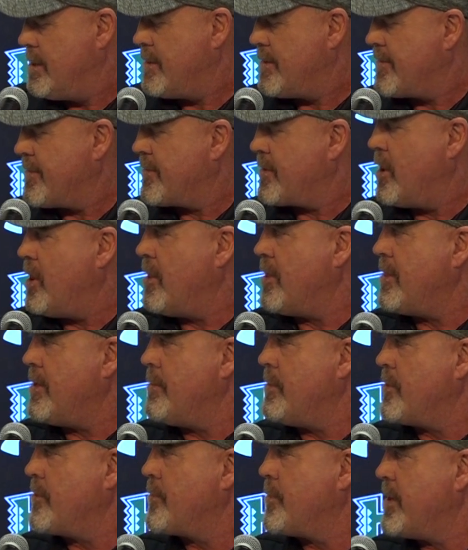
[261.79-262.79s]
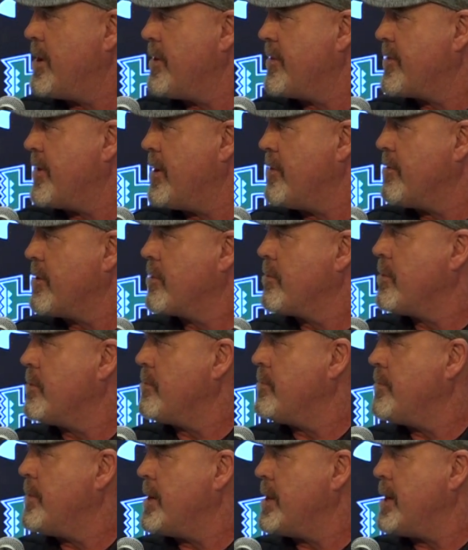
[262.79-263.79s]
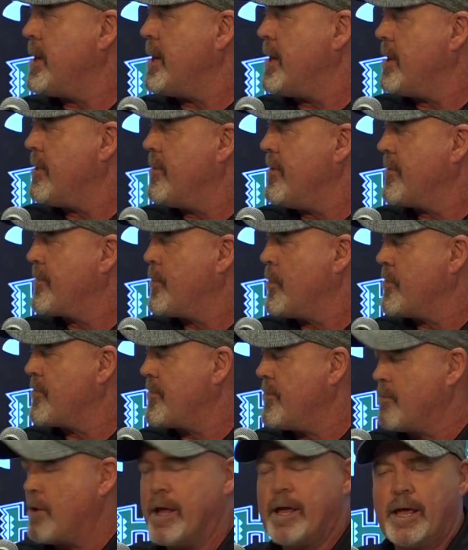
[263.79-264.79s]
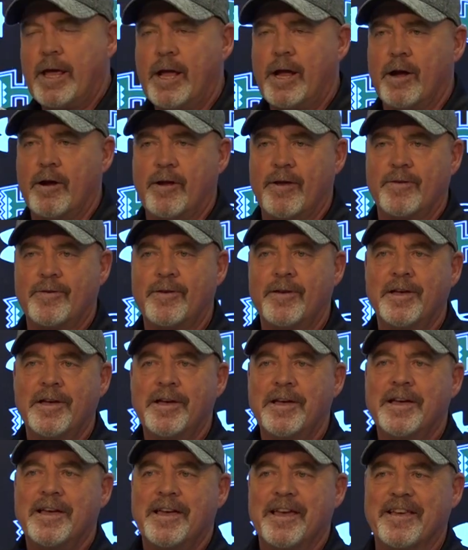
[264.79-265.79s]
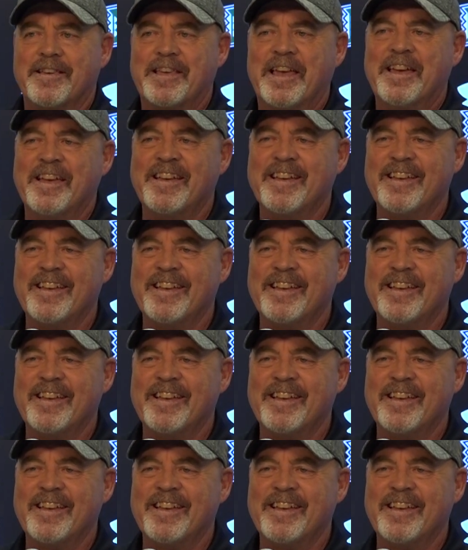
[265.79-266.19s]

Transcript: this is taller than most players I recruit, but uh, this person right here is, is,